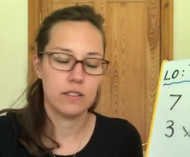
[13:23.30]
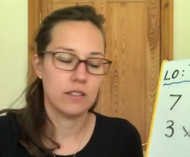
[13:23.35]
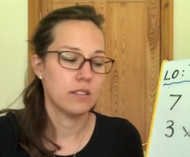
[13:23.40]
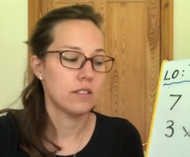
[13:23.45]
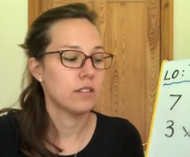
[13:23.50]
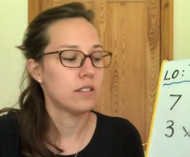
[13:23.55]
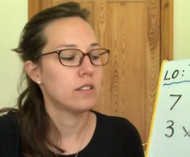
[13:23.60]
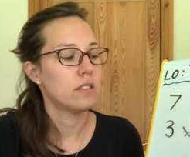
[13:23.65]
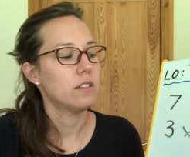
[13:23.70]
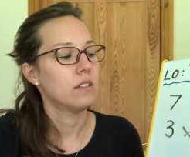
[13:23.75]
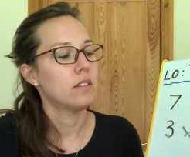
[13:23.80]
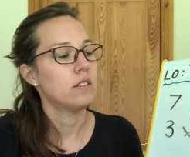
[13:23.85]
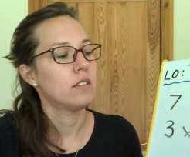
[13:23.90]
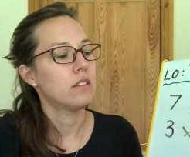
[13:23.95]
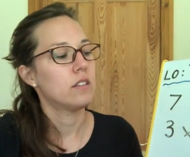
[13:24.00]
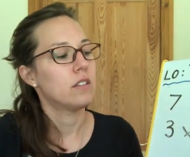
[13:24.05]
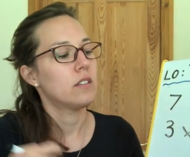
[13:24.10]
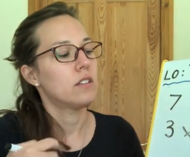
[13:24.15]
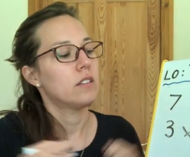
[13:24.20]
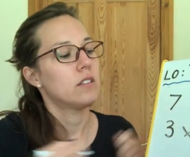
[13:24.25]

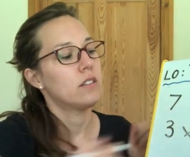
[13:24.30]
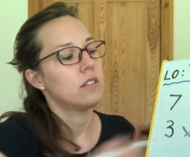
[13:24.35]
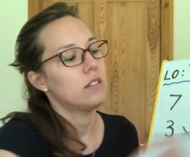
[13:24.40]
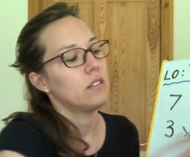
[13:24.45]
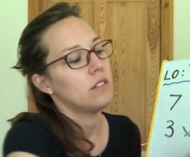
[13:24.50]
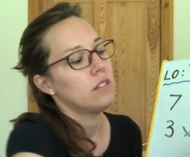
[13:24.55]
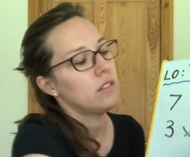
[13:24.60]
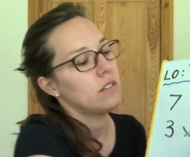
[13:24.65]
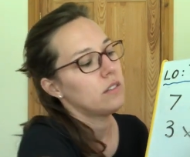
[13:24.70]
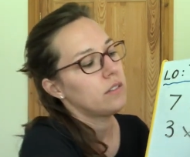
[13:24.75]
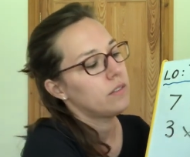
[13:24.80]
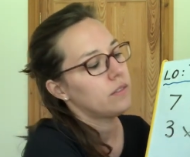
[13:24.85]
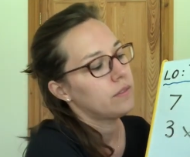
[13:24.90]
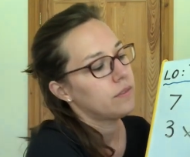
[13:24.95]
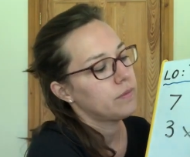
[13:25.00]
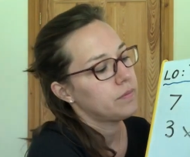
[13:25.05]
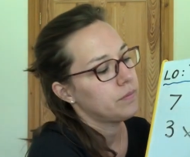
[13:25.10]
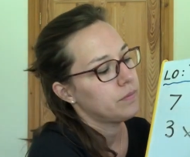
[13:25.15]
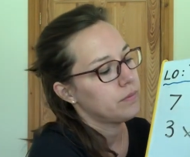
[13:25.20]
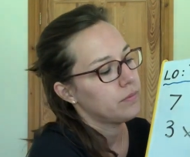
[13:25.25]

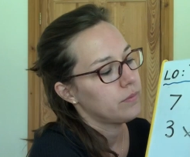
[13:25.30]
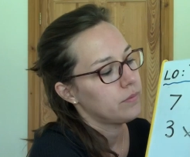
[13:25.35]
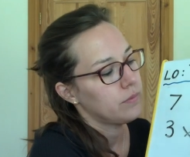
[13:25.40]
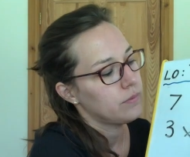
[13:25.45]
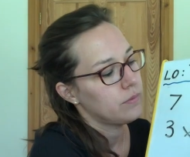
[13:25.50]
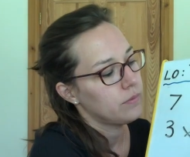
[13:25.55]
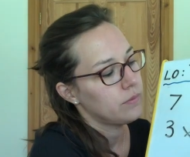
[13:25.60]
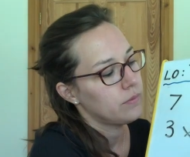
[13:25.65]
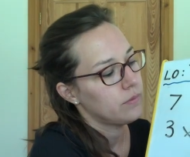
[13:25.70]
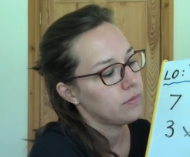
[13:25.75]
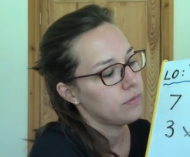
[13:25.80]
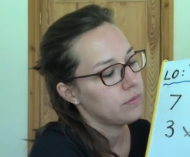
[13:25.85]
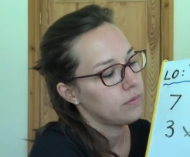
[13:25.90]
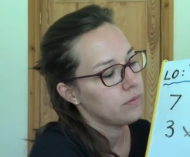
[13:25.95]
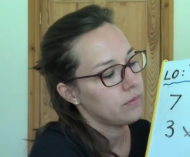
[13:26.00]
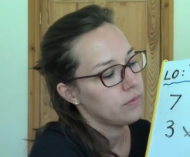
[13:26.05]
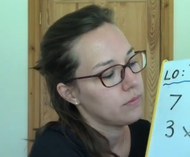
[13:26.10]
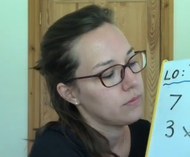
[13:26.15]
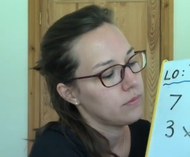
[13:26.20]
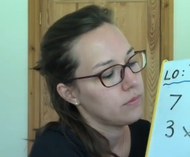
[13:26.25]

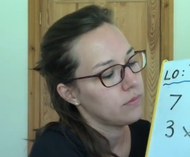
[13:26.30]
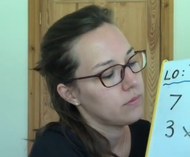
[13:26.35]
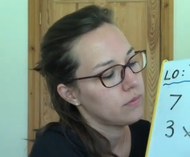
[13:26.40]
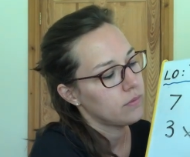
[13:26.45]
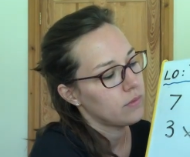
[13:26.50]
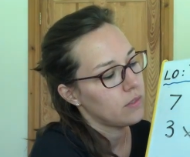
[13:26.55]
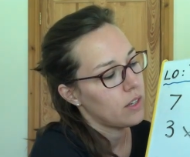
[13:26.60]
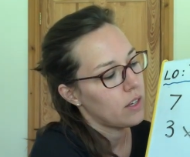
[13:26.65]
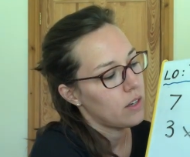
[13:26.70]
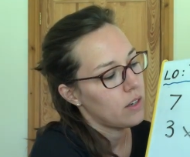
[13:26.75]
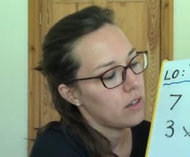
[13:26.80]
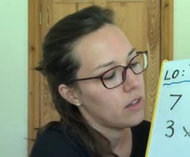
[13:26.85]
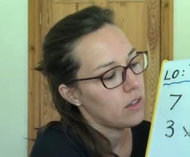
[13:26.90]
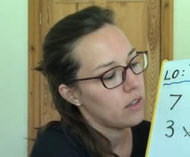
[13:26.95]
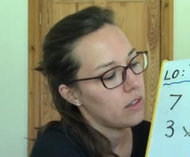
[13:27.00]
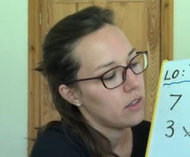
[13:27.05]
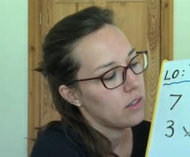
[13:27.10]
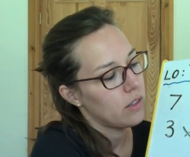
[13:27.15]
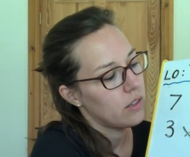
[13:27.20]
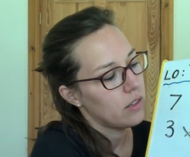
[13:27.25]

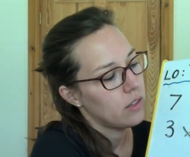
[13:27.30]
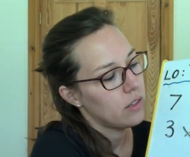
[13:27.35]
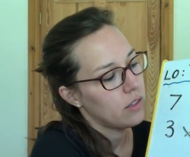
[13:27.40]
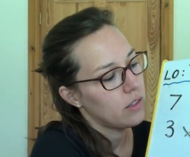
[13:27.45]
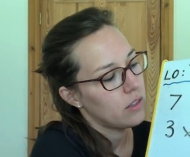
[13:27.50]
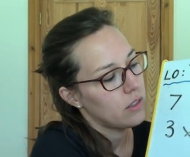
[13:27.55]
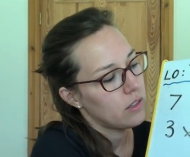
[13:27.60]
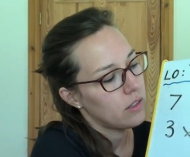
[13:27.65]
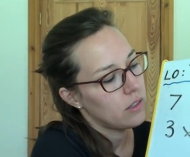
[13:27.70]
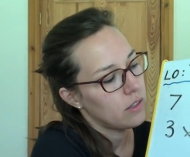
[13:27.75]
Nothing is said.